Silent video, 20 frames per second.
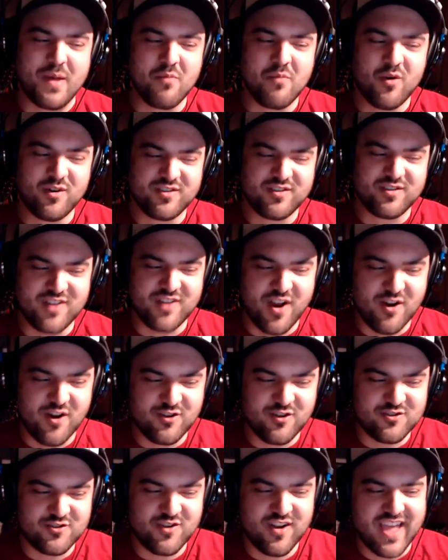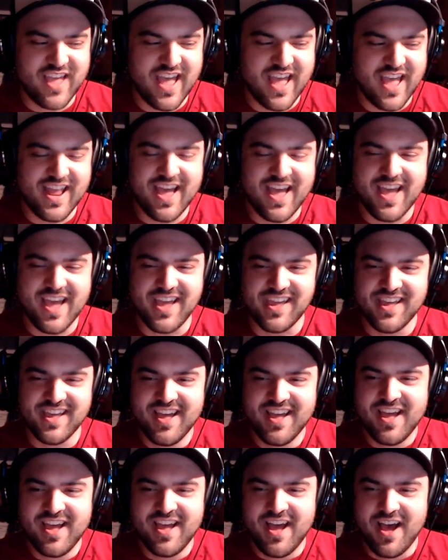more starstruck had I
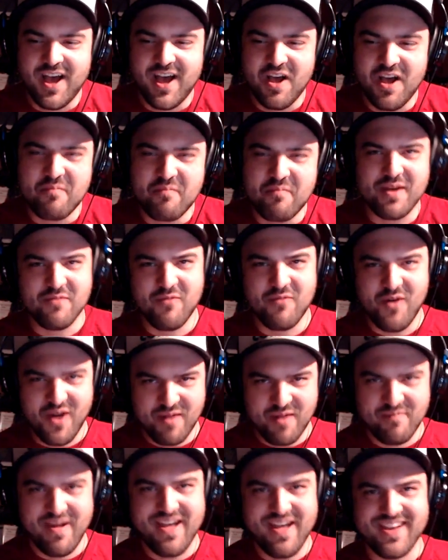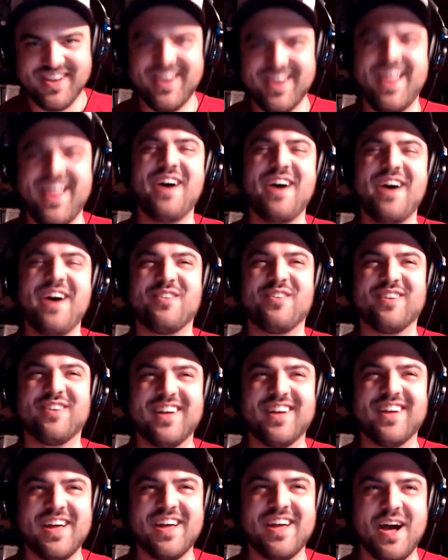been where I'm at now.
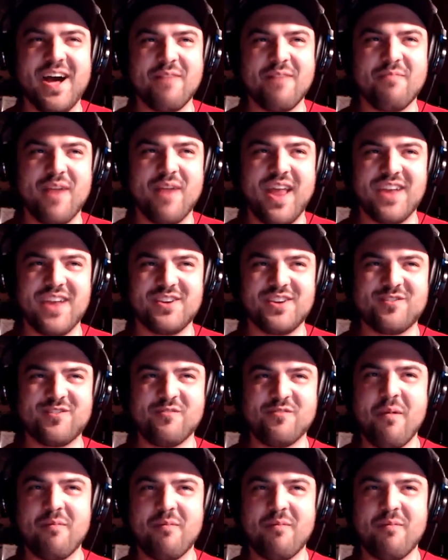But I just remember